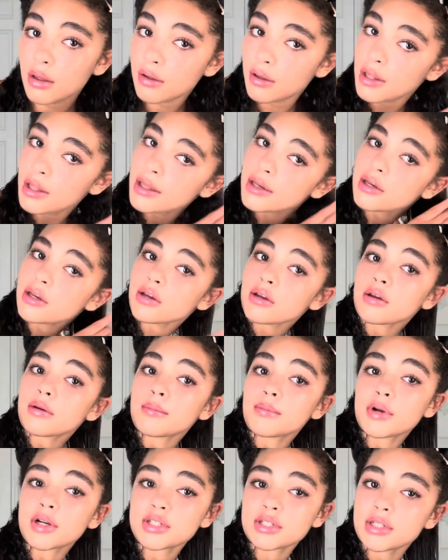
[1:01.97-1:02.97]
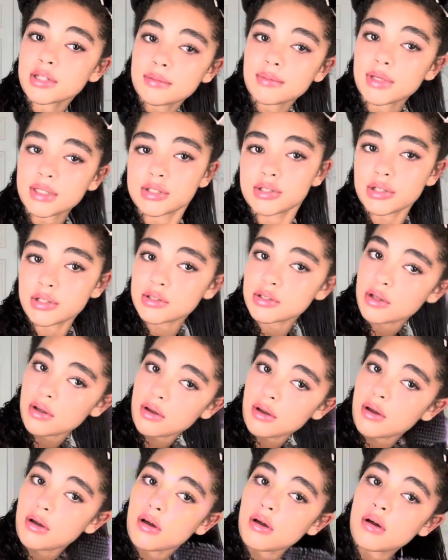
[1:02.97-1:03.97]
Then you're gonna brush it, make sure it's
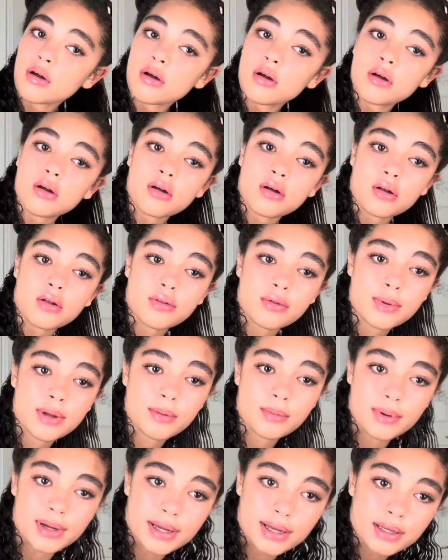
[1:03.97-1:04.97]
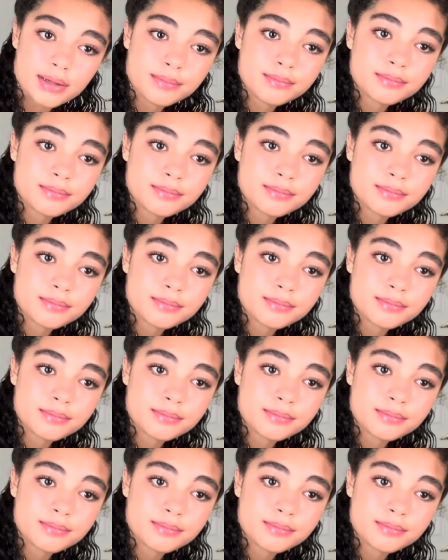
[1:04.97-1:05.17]
all the way wet.